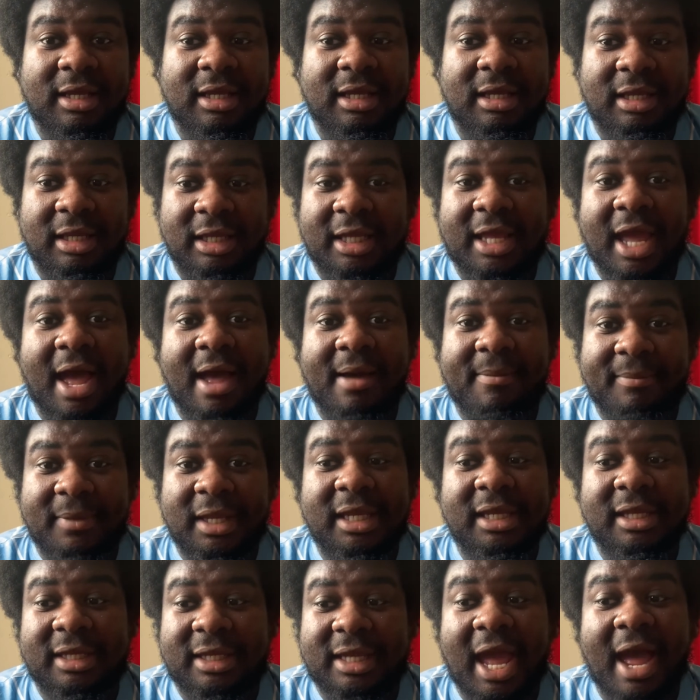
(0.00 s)
he can
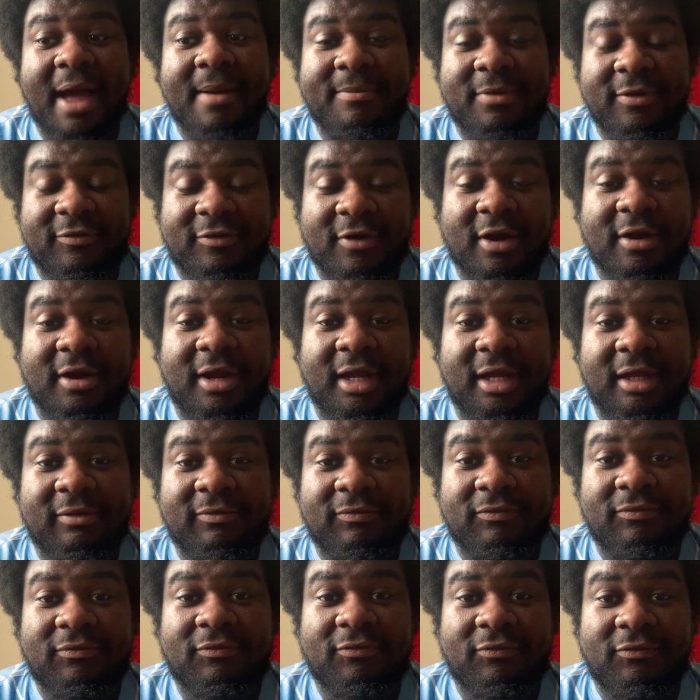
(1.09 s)
be very,
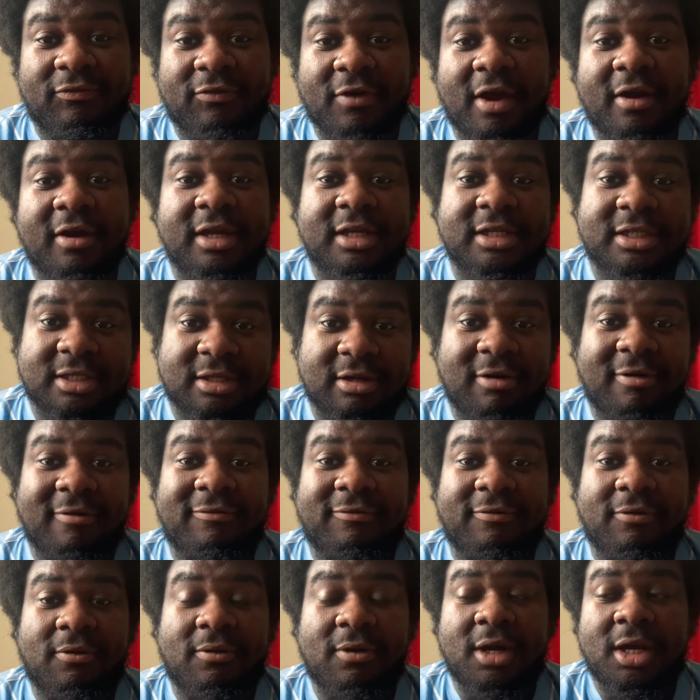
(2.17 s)
very
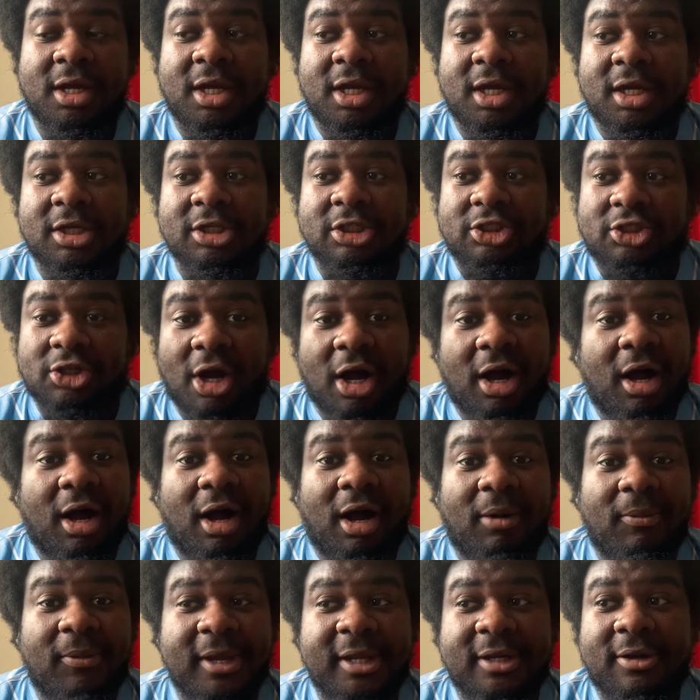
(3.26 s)
skillful.
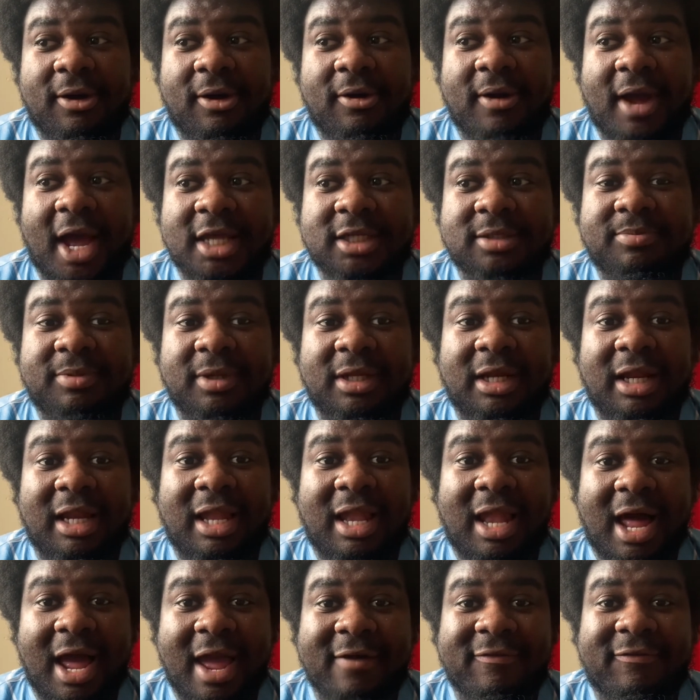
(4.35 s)
Jota, we know, has been
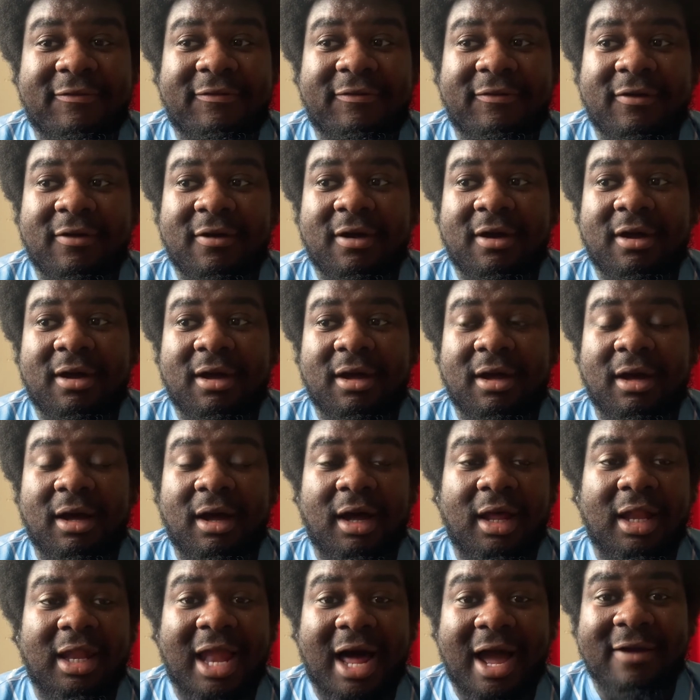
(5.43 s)
a
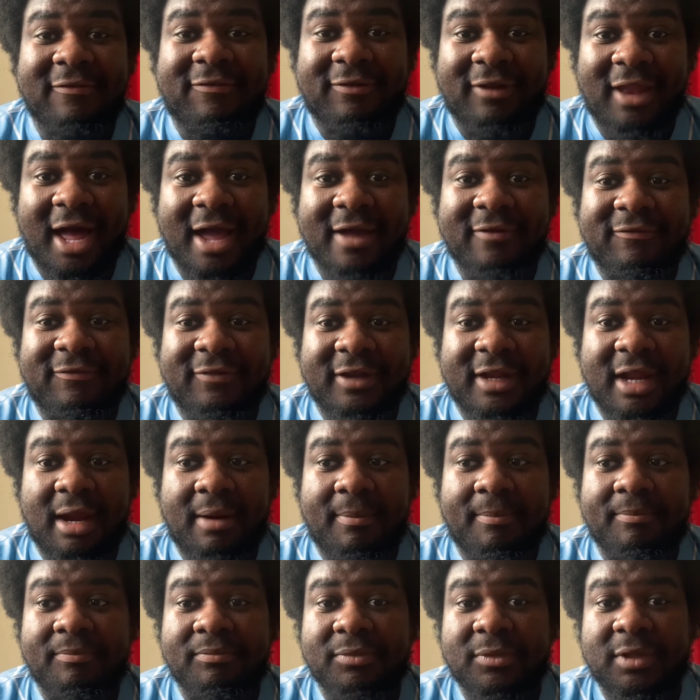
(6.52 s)
lifeline for
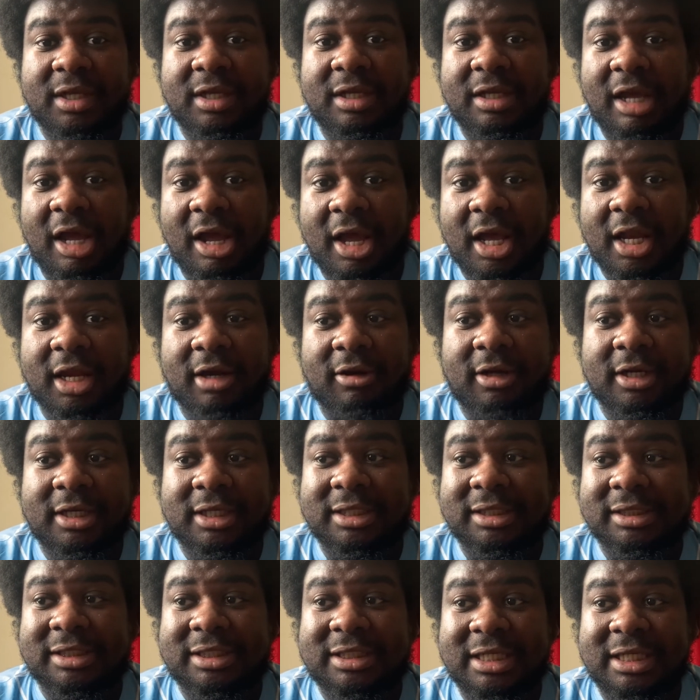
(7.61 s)
them earlier on in
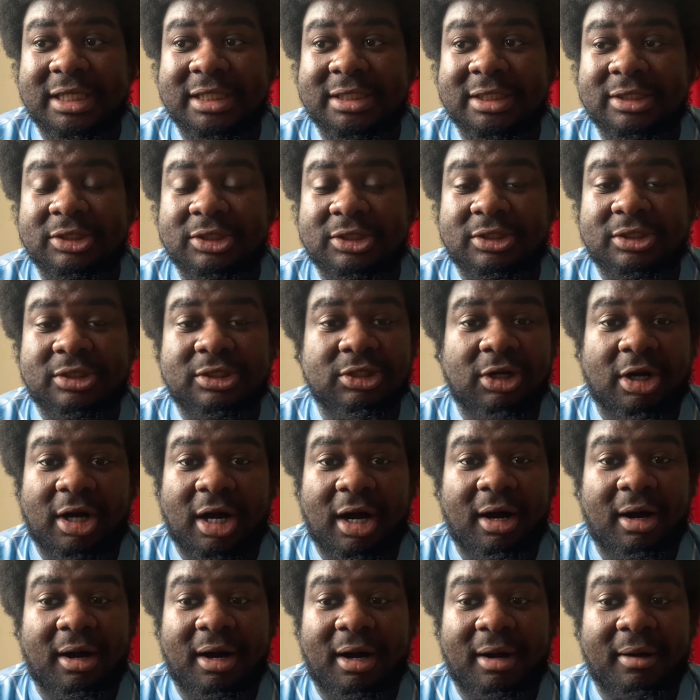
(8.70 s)
the season. Jota,
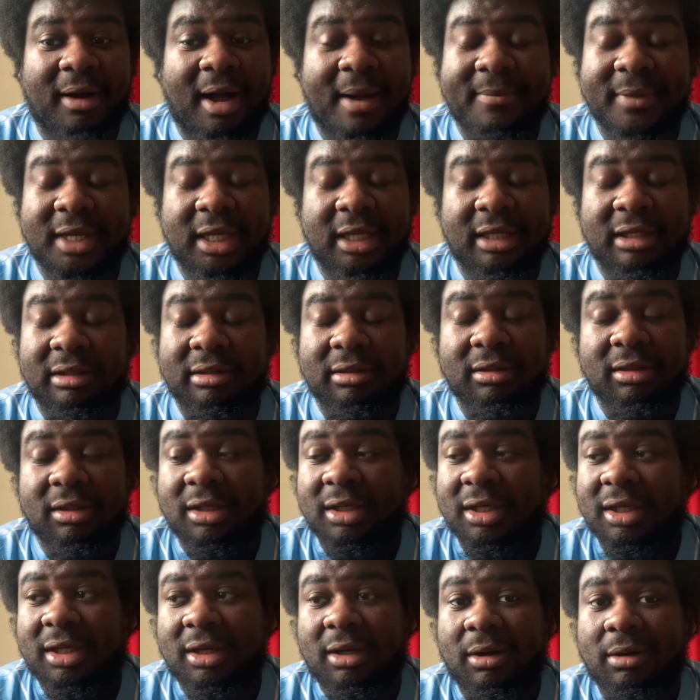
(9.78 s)
I mean,
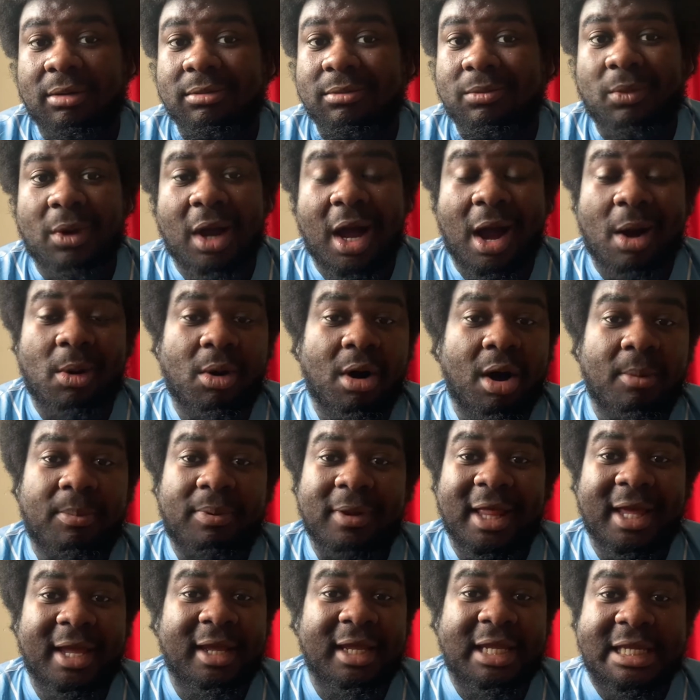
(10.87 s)
wow, what a
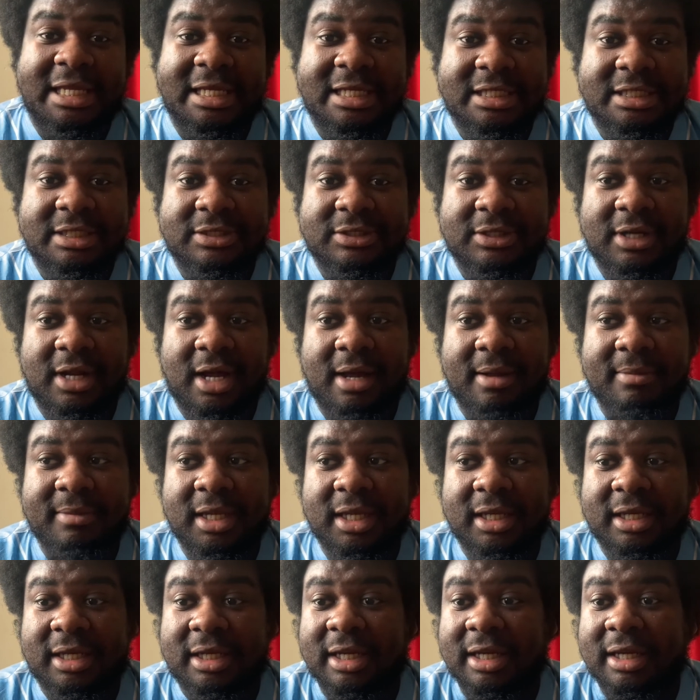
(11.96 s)
player he is. You know what I
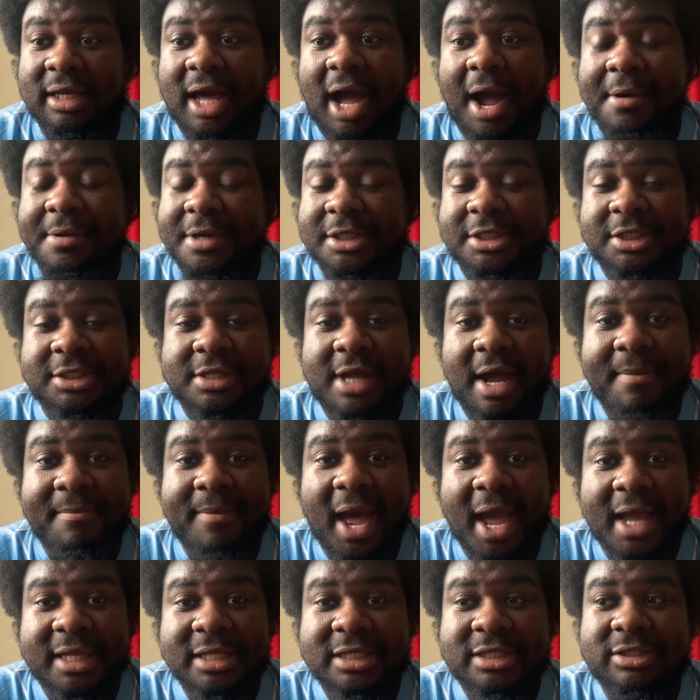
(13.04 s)
mean? And then now he's just come
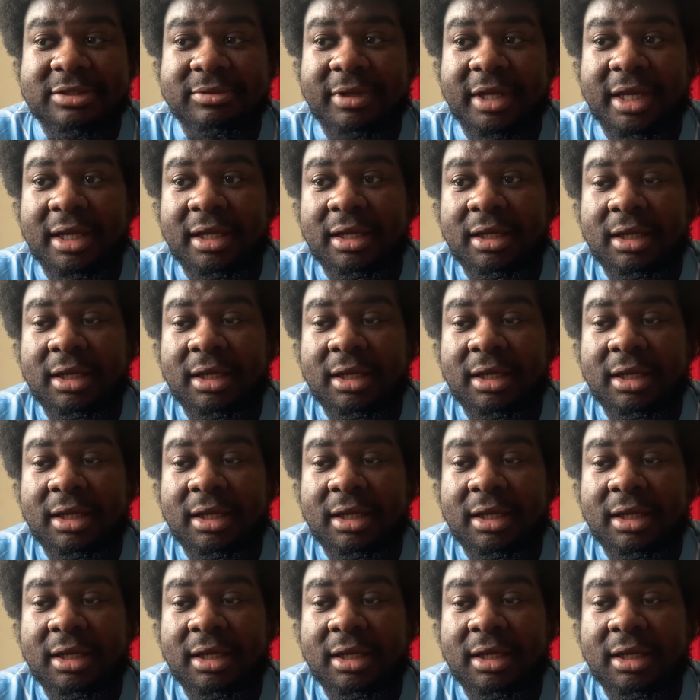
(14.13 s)
back into it.